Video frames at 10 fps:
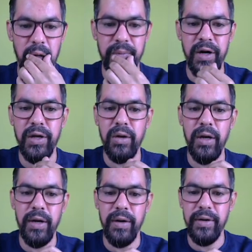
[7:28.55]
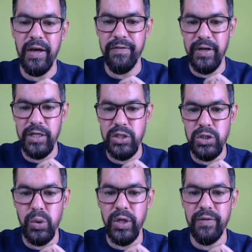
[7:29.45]
particular definition,
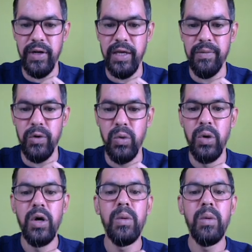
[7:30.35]
so it will give you.